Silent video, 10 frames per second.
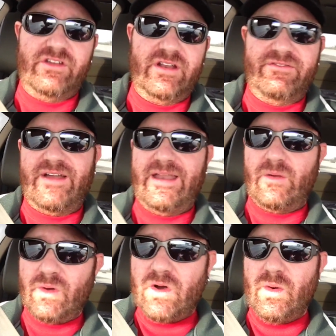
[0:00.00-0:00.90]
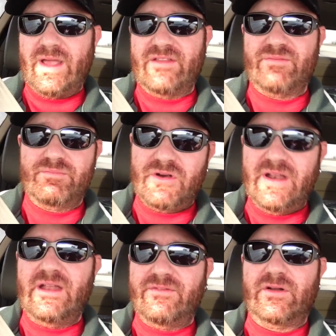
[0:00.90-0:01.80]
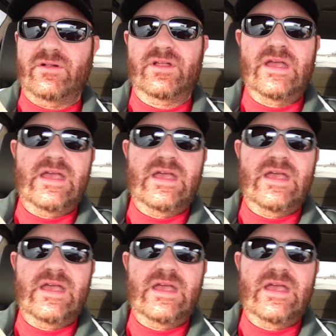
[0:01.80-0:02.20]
you're going to find out real quick it's pretty difficult.